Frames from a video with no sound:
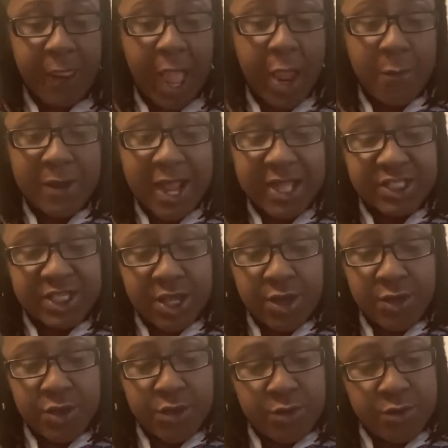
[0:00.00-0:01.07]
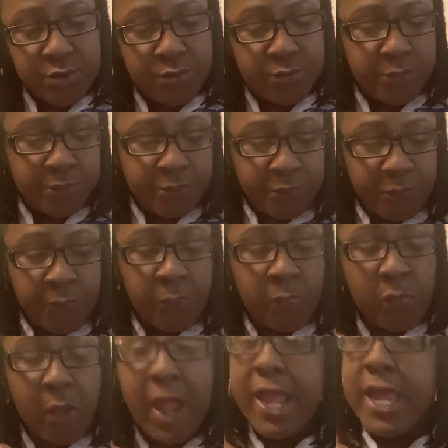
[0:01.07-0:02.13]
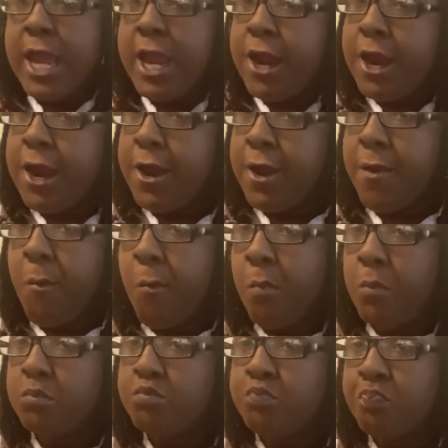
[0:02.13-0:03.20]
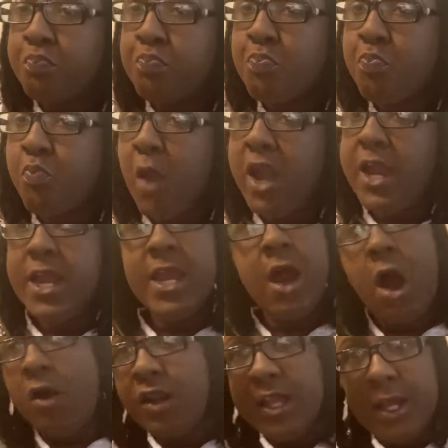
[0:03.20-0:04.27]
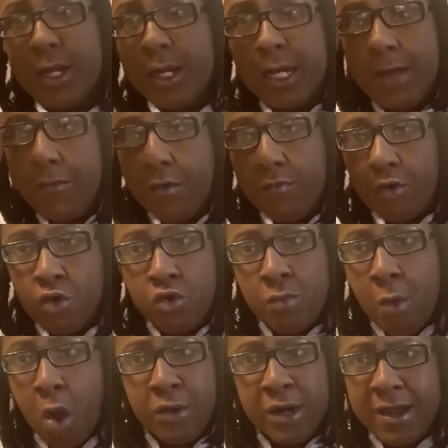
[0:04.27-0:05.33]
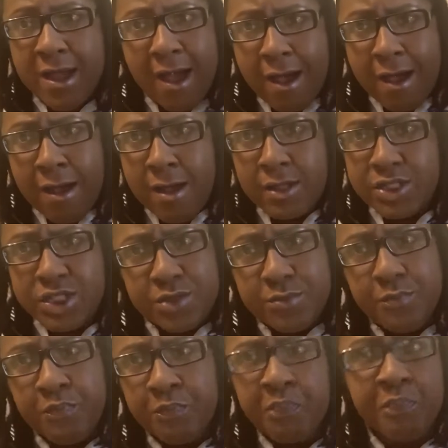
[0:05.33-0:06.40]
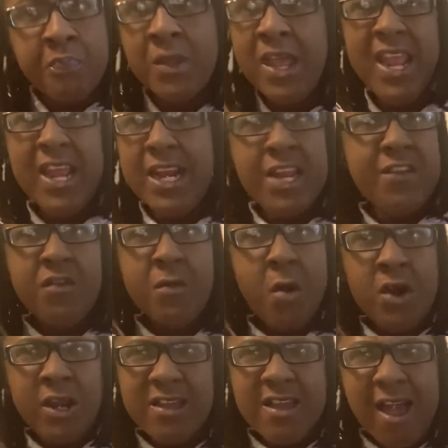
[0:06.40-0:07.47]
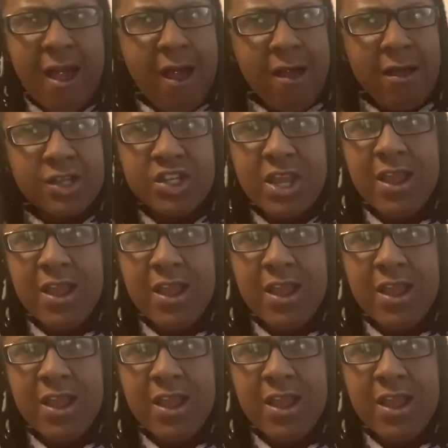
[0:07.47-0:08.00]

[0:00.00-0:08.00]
And when I tell you, he here. He only in the living room on the couch. He delivered him on the couch.